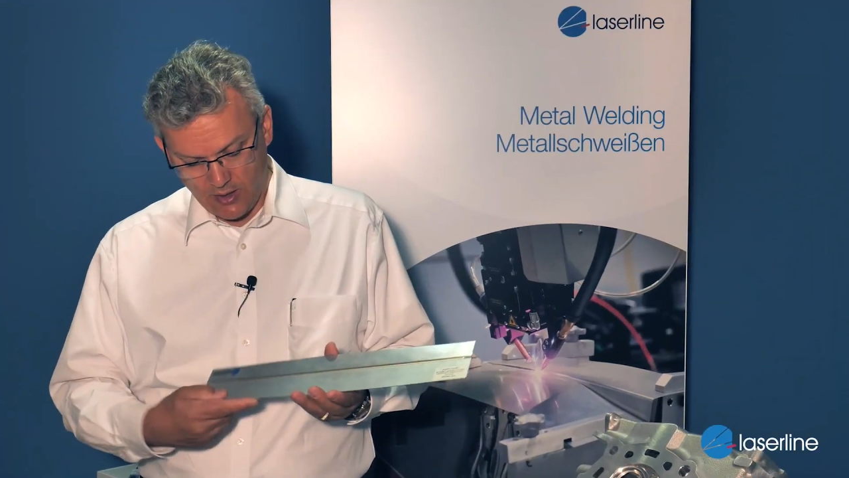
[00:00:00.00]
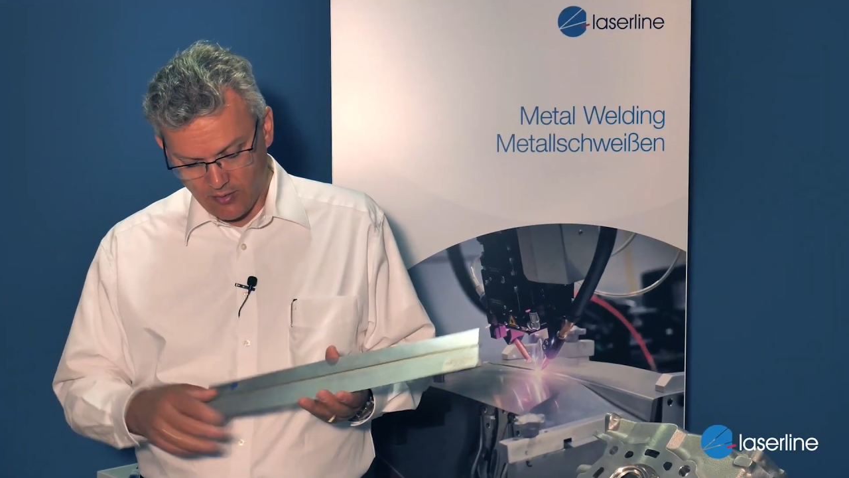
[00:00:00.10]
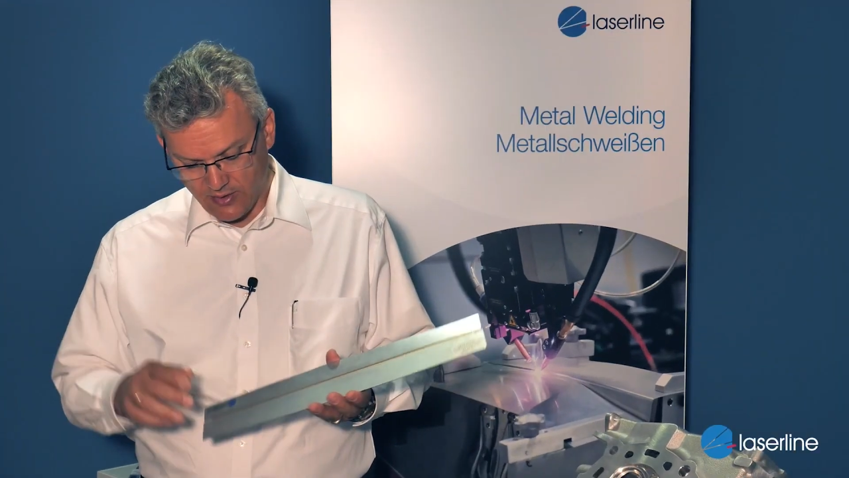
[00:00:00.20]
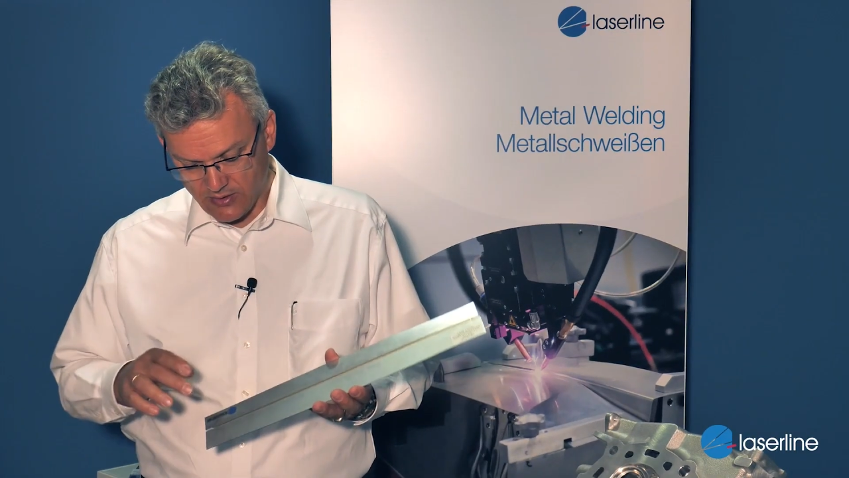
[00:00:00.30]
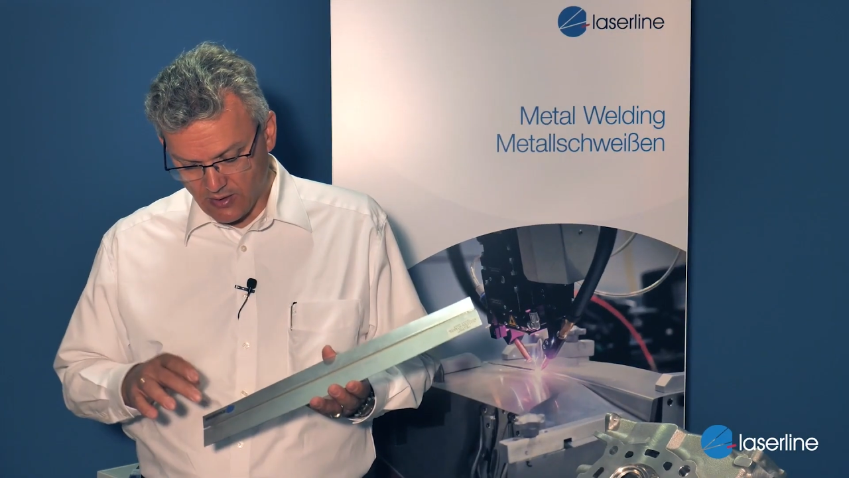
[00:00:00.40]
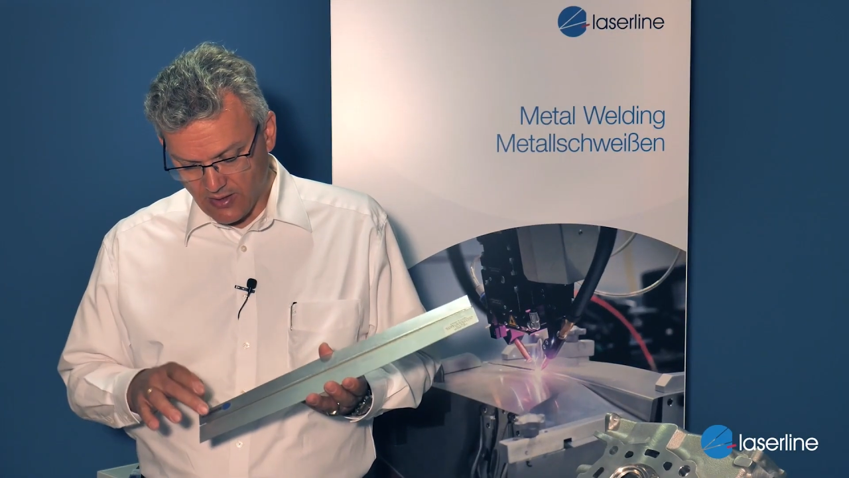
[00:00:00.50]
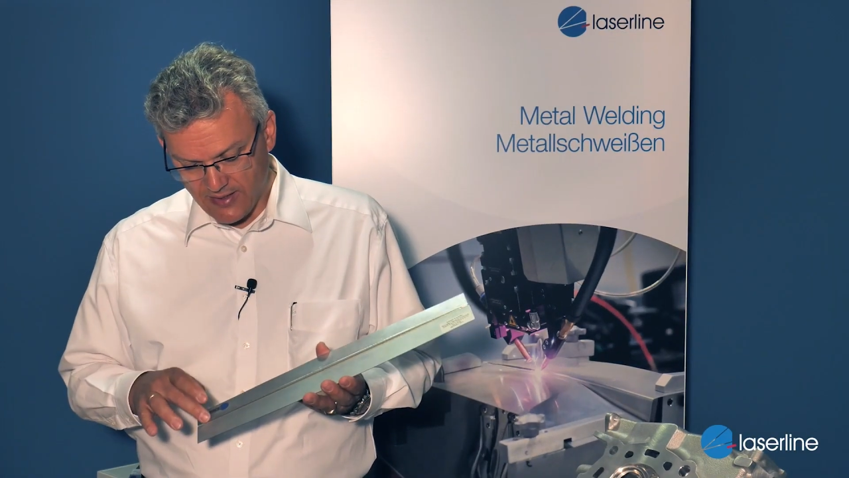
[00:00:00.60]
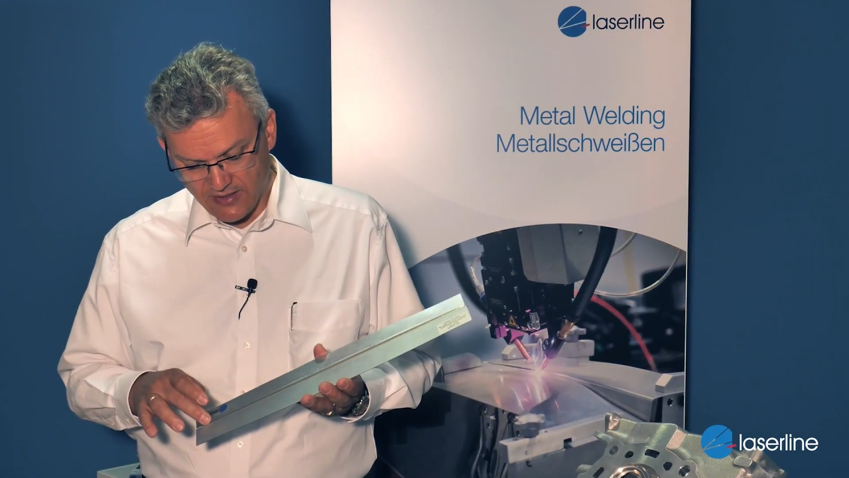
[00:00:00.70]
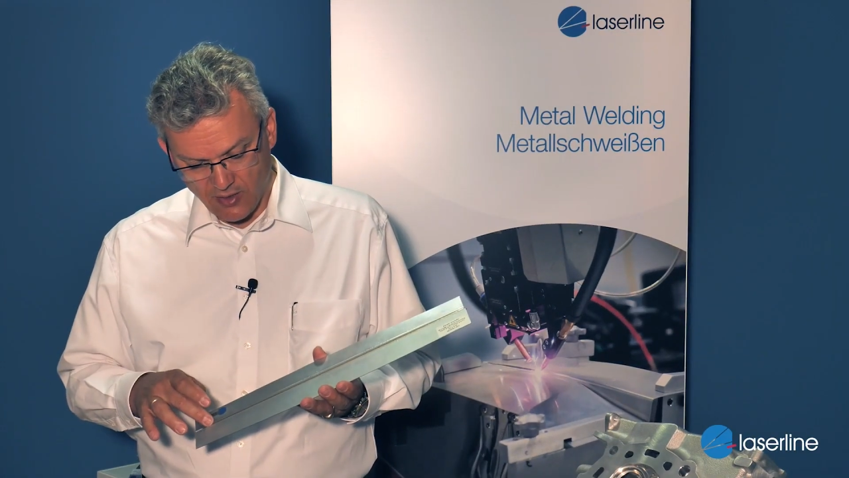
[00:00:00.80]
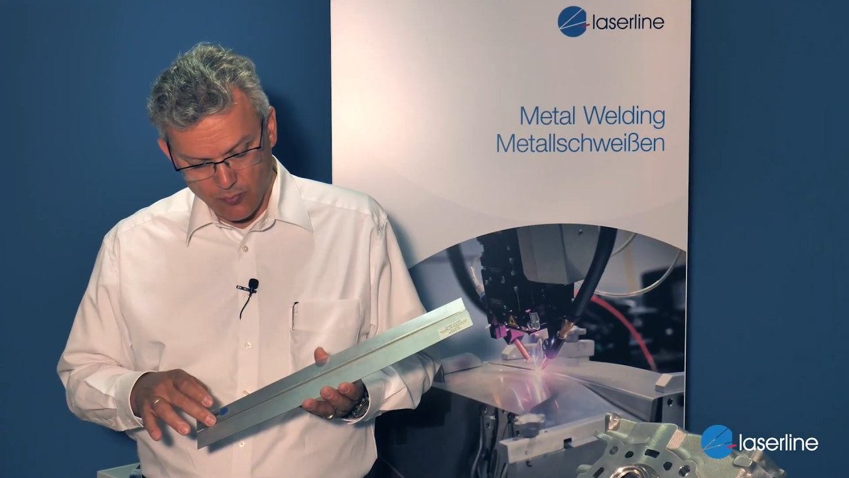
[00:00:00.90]
here that's a
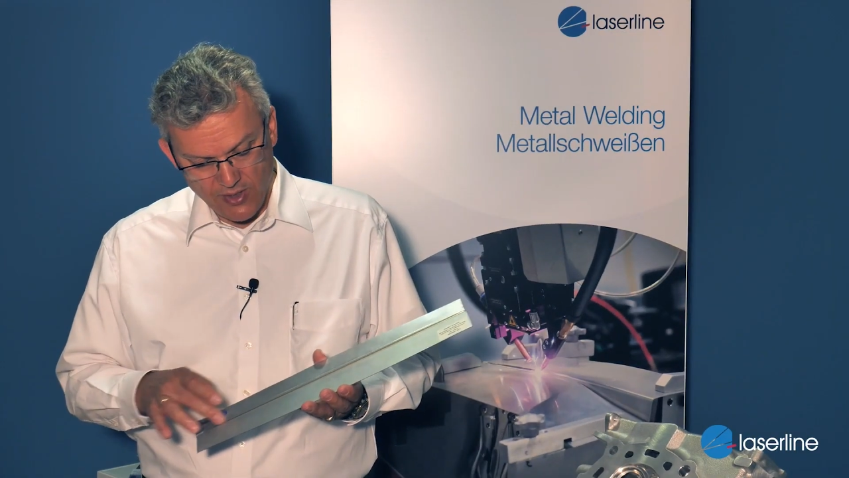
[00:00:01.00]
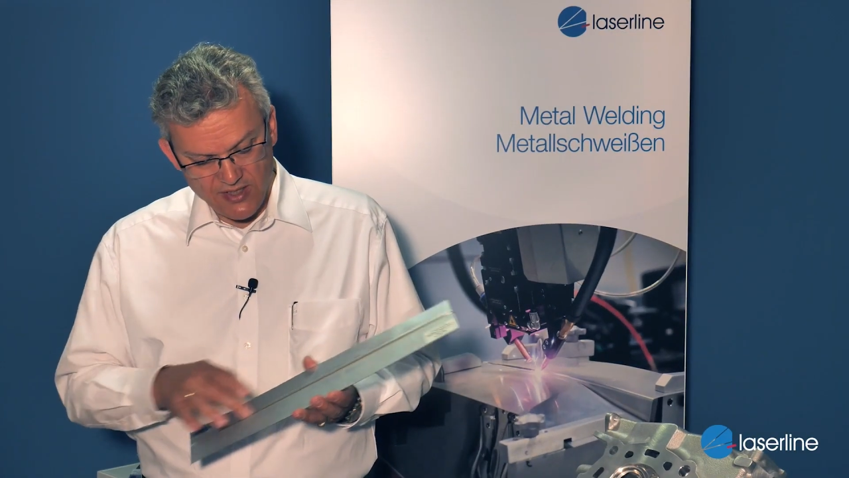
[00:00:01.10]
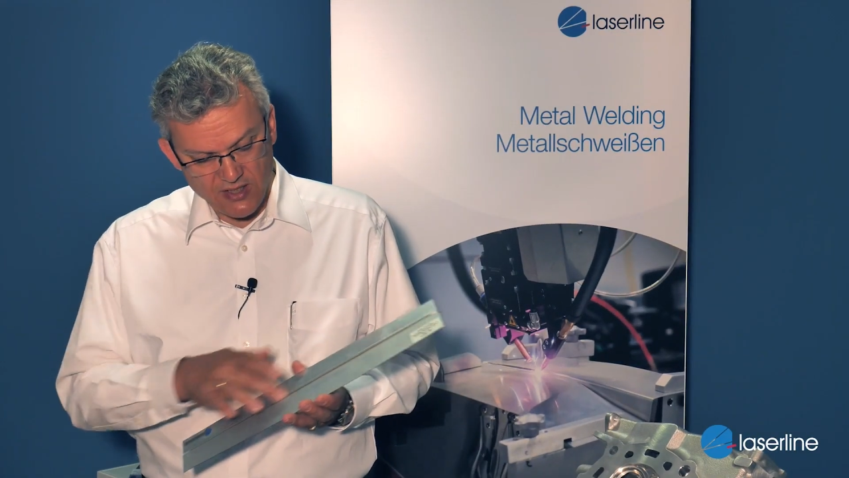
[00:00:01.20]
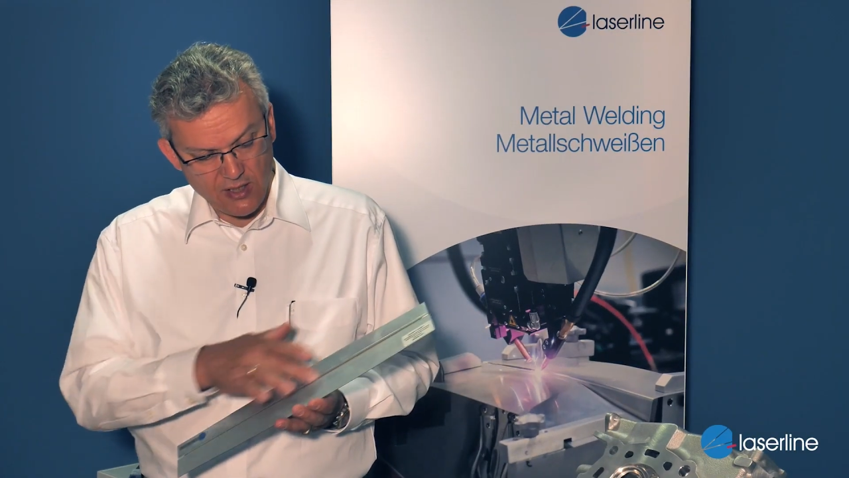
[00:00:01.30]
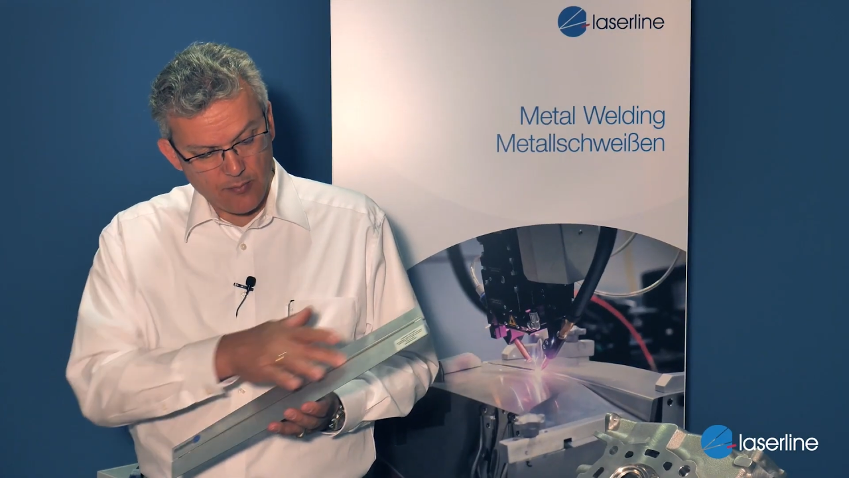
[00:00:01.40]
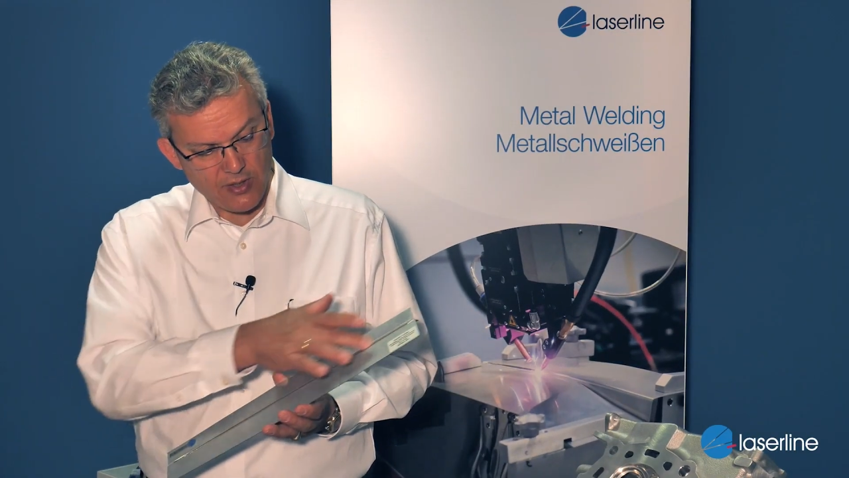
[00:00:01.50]
classic brazing